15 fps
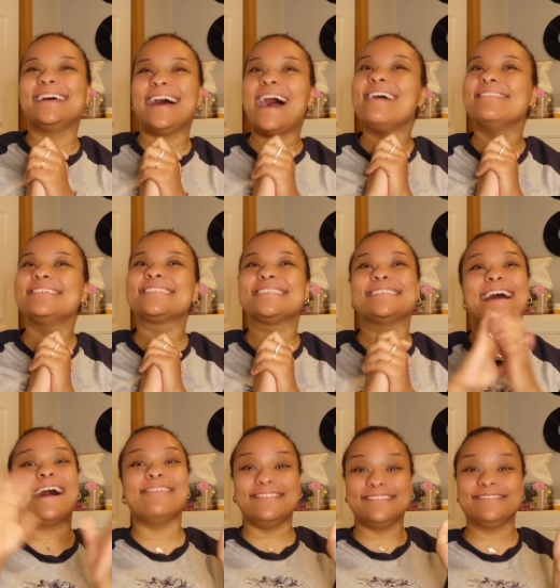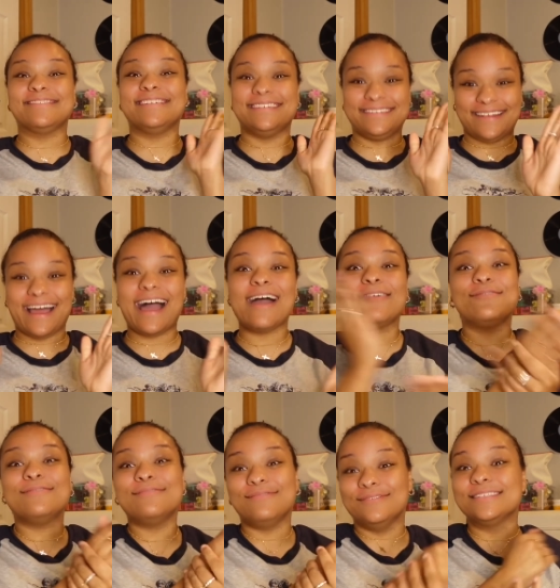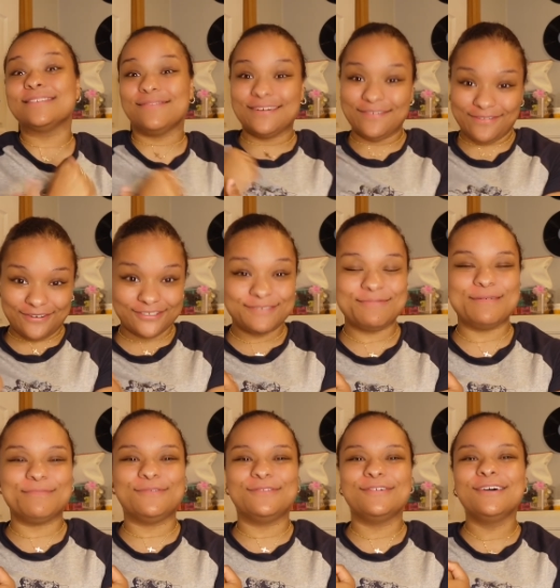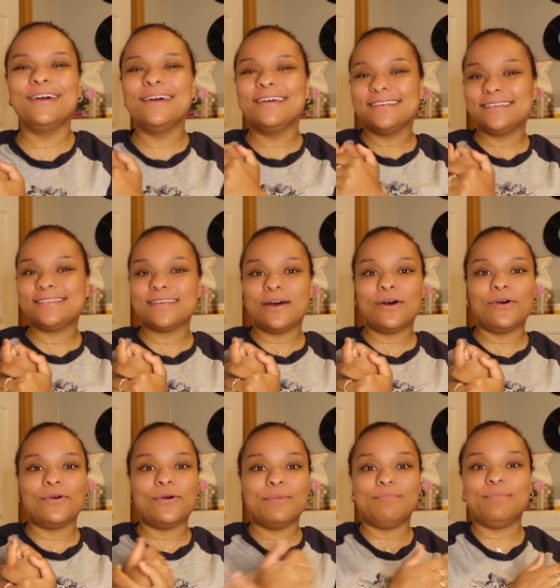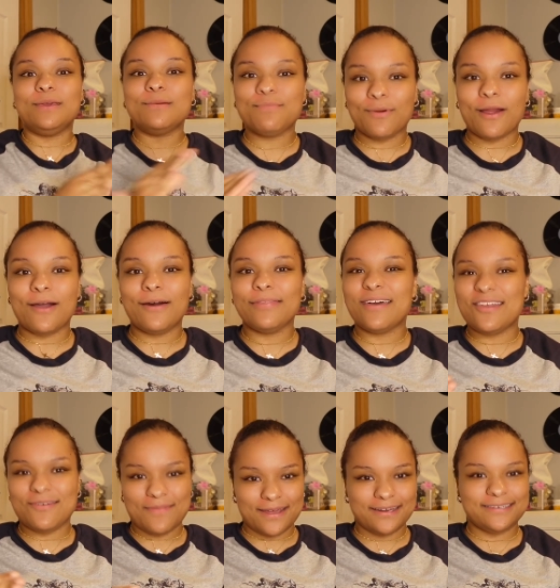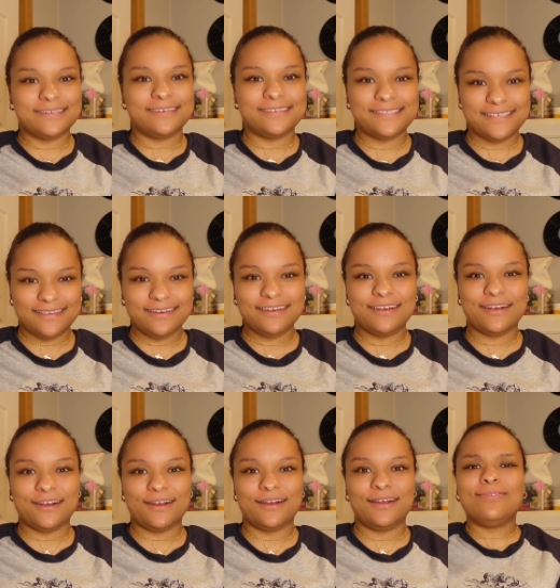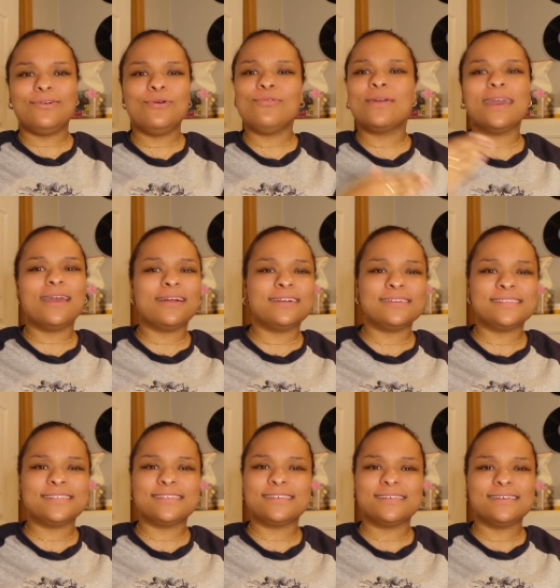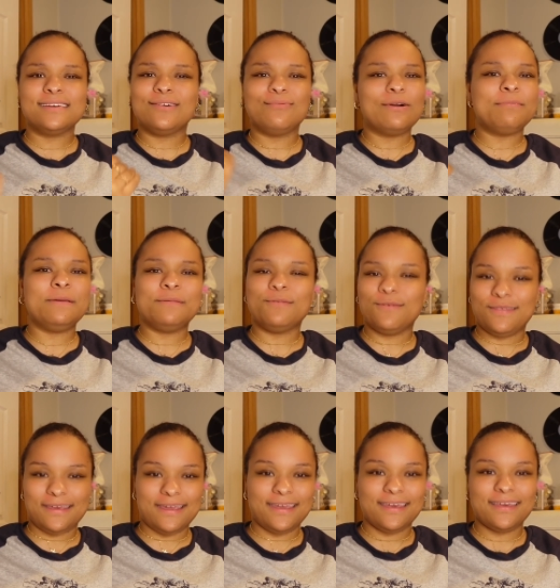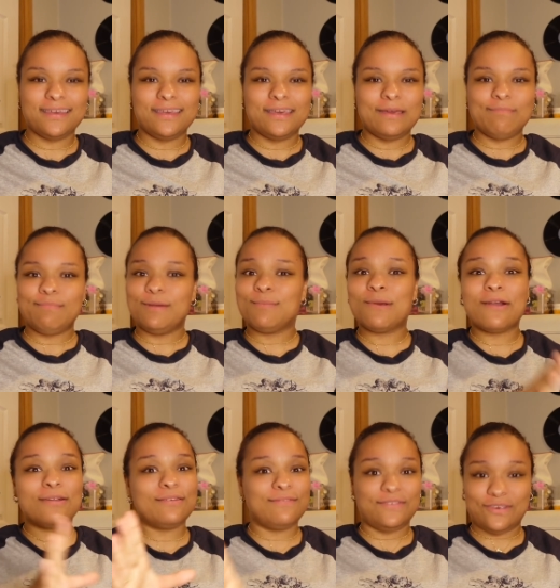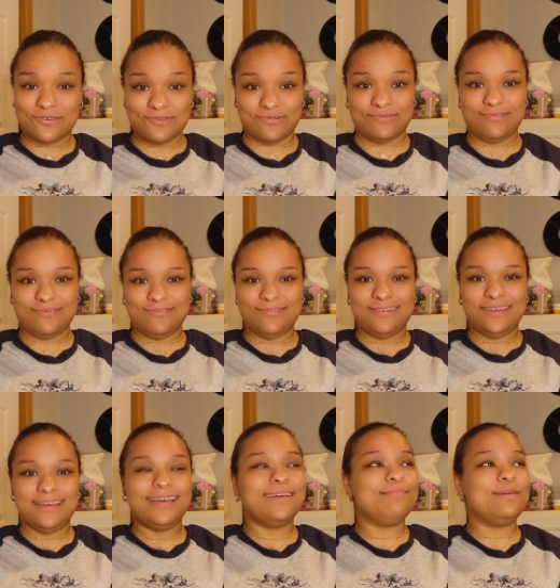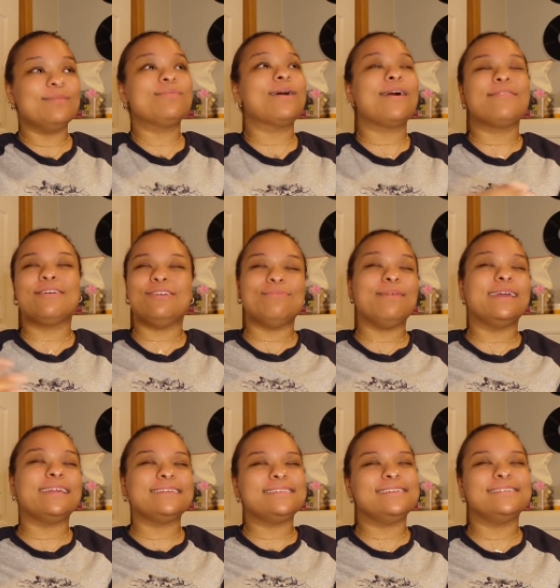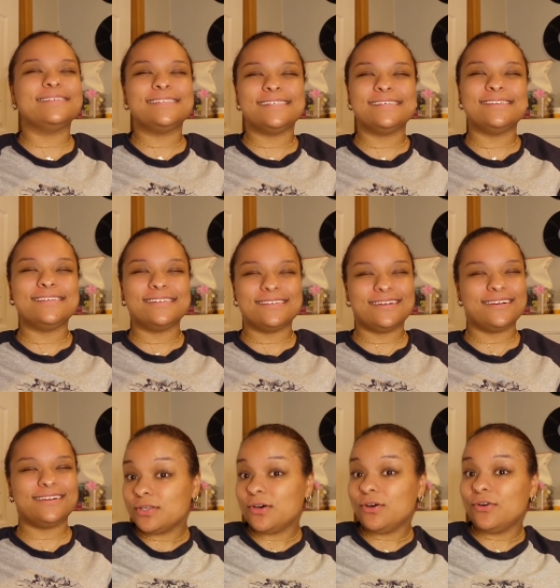I was I was one of I was one of those people. So be proud that you made it to your senior year. Who cares what people think? Be proud of you. Be proud that you made it to your senior year.